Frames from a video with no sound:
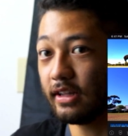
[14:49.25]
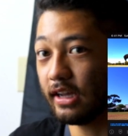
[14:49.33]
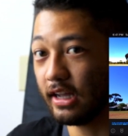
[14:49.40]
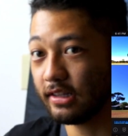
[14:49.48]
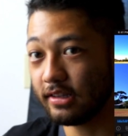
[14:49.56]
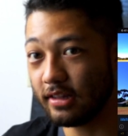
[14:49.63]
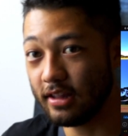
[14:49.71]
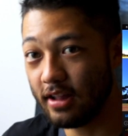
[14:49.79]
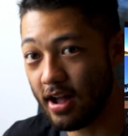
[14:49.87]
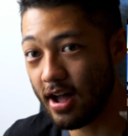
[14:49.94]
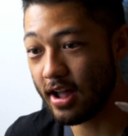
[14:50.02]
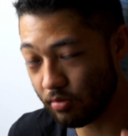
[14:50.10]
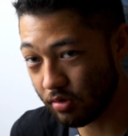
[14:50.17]
it's
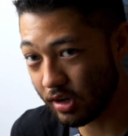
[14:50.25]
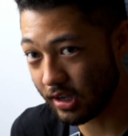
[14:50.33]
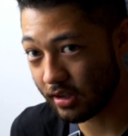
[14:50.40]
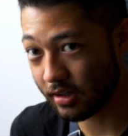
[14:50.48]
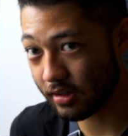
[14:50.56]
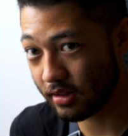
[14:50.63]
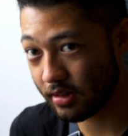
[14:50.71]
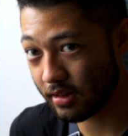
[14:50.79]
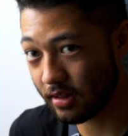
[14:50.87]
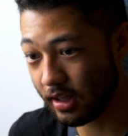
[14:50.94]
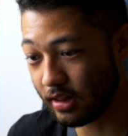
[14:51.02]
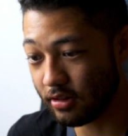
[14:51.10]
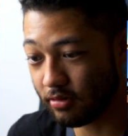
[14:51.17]
not weak,
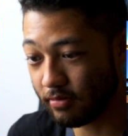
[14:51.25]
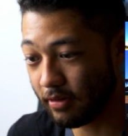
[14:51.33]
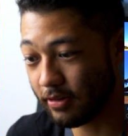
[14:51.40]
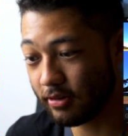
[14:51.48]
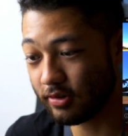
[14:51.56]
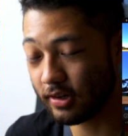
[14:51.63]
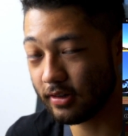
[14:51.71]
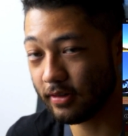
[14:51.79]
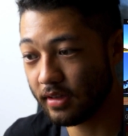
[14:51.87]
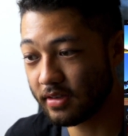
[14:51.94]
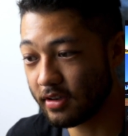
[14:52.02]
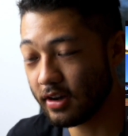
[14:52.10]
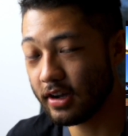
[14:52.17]
and LumaFusion
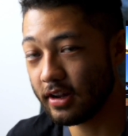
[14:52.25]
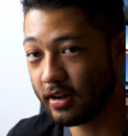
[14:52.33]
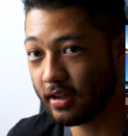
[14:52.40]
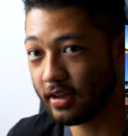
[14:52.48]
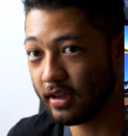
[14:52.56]
is good.